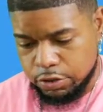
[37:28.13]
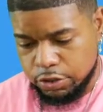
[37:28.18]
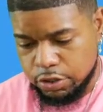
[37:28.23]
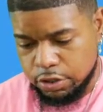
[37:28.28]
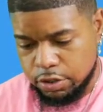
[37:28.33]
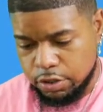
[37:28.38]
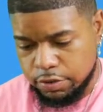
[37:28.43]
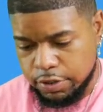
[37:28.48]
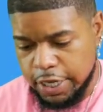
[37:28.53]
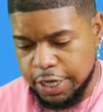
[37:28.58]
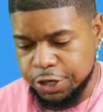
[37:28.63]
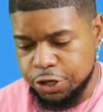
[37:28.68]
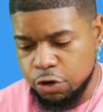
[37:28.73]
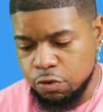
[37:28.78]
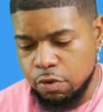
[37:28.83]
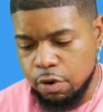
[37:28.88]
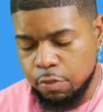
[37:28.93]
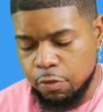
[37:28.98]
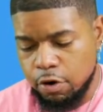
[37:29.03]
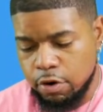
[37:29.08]
Thank you,
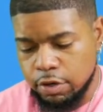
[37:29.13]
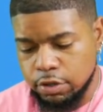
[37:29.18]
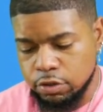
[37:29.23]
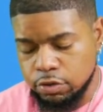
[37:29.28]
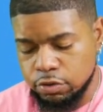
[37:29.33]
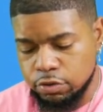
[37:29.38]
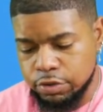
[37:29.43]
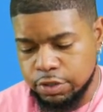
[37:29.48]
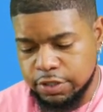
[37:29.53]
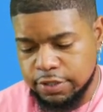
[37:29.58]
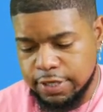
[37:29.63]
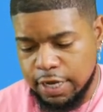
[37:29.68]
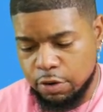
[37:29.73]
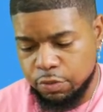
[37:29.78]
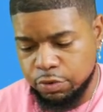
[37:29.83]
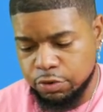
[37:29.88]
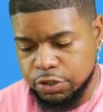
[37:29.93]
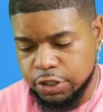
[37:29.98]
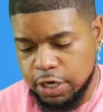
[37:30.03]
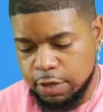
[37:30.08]
Amara Lewis. I
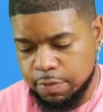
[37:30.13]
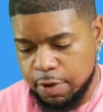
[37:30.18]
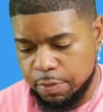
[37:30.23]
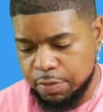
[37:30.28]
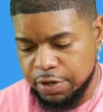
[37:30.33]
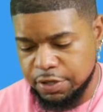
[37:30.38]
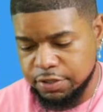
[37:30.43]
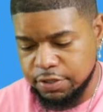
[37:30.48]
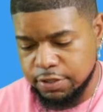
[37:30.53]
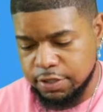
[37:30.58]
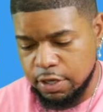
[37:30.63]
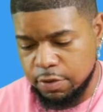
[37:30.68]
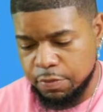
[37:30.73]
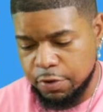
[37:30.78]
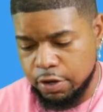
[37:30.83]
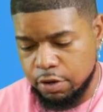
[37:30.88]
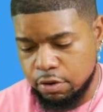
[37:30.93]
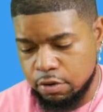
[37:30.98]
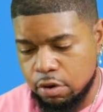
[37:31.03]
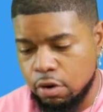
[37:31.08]
will check my business
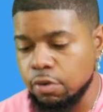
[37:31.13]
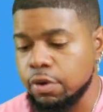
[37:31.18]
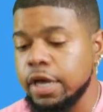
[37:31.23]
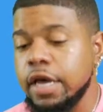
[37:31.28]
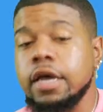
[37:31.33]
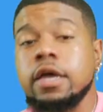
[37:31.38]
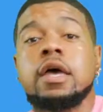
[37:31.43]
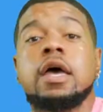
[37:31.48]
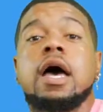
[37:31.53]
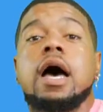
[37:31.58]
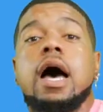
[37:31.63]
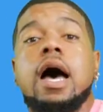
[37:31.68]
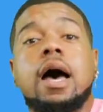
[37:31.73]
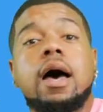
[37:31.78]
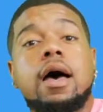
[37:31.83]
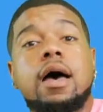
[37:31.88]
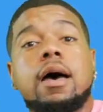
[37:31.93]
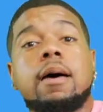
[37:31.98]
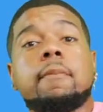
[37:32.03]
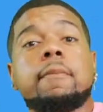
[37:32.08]
email. Okay,
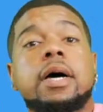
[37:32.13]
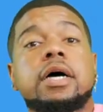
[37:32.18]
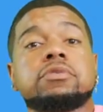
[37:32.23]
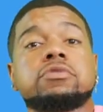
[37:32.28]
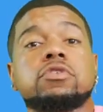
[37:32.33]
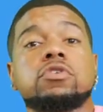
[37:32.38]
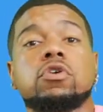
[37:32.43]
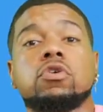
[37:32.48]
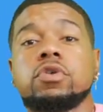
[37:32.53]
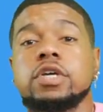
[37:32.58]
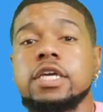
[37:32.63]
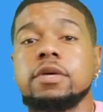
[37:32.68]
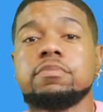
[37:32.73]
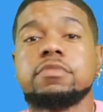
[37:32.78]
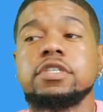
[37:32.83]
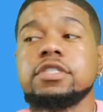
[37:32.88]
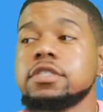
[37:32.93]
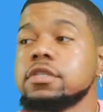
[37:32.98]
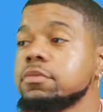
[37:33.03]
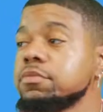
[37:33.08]
I'm about to go get me
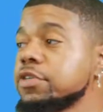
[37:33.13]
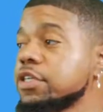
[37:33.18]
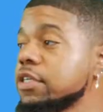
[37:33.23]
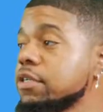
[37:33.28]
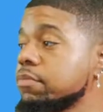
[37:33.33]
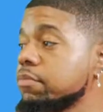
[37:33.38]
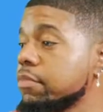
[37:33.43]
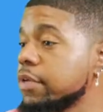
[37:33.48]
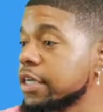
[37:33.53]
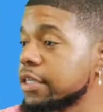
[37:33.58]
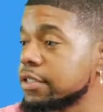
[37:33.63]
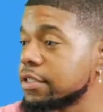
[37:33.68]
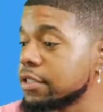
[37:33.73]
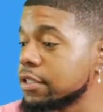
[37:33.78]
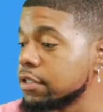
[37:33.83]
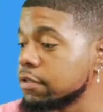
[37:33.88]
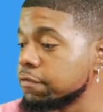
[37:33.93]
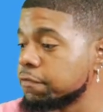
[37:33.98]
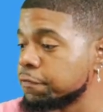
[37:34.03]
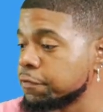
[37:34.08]
some good
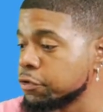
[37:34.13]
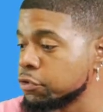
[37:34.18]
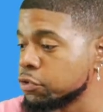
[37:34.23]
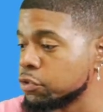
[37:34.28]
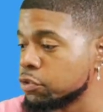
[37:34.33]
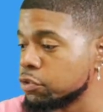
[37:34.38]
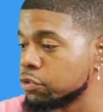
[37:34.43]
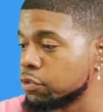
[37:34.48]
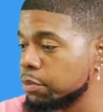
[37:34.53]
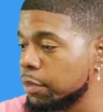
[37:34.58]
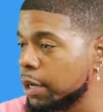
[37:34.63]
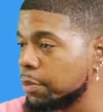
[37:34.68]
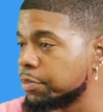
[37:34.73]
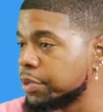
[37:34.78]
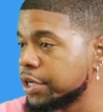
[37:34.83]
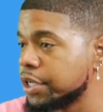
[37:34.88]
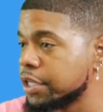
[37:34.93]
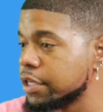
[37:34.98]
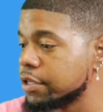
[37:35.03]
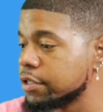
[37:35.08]
Mexican food. My
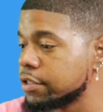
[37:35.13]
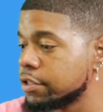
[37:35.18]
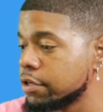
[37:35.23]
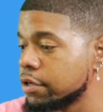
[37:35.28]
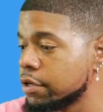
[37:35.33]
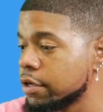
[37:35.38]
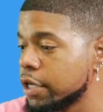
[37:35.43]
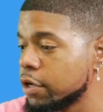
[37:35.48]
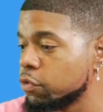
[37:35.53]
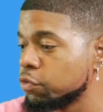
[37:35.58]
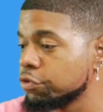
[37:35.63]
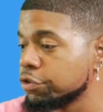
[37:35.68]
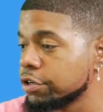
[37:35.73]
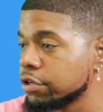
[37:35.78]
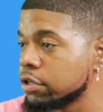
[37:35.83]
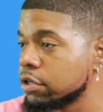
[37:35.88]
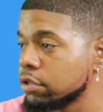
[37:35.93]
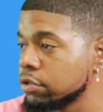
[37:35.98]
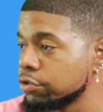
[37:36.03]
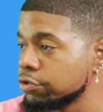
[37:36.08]
buddy is here and we're
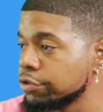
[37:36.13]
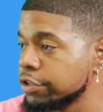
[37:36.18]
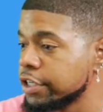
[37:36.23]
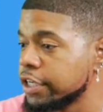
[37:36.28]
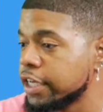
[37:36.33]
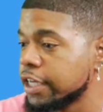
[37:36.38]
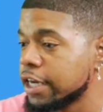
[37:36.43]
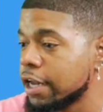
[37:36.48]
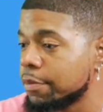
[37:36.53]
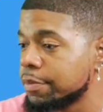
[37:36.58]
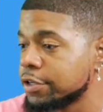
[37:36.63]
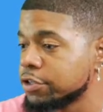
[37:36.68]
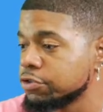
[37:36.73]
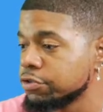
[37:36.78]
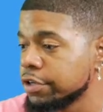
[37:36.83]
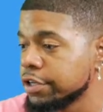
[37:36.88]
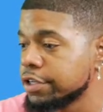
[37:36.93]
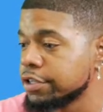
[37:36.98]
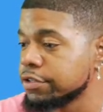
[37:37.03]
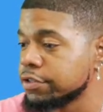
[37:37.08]
hungry and I've been drinking.